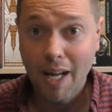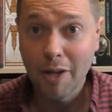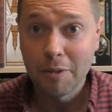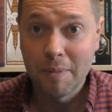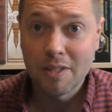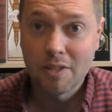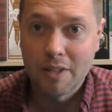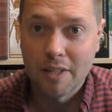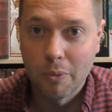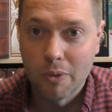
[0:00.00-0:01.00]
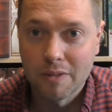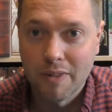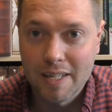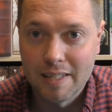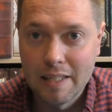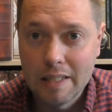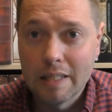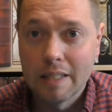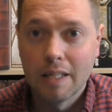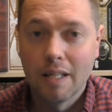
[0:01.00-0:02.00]
I got a message that there was a
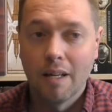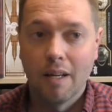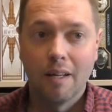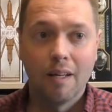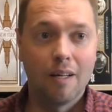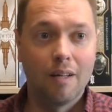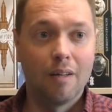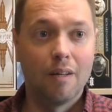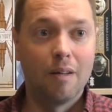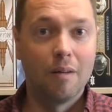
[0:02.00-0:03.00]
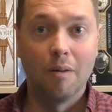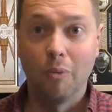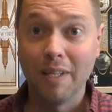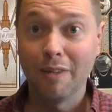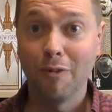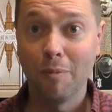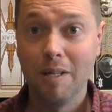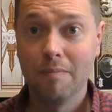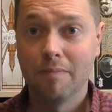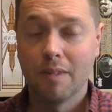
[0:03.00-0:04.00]
vaccine uh, waiting for
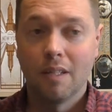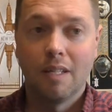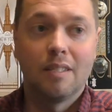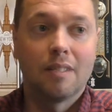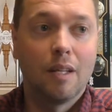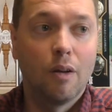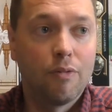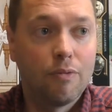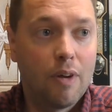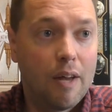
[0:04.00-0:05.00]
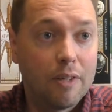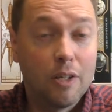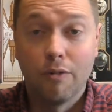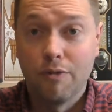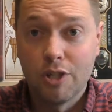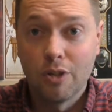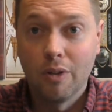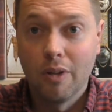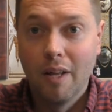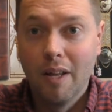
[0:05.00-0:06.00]
me. Instead of having the
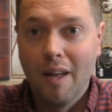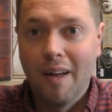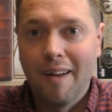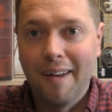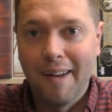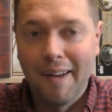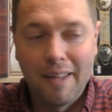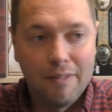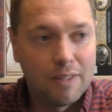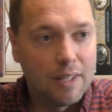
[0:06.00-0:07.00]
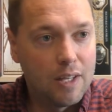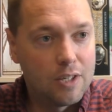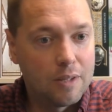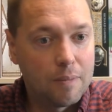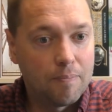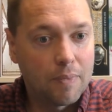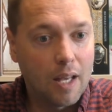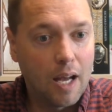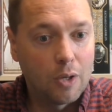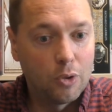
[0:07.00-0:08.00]
official uh, invitation,
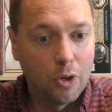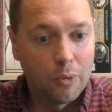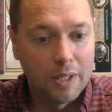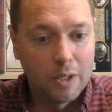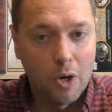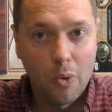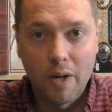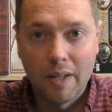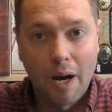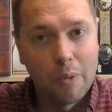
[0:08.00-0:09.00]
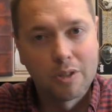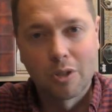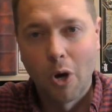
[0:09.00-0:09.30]
I could already go, and I was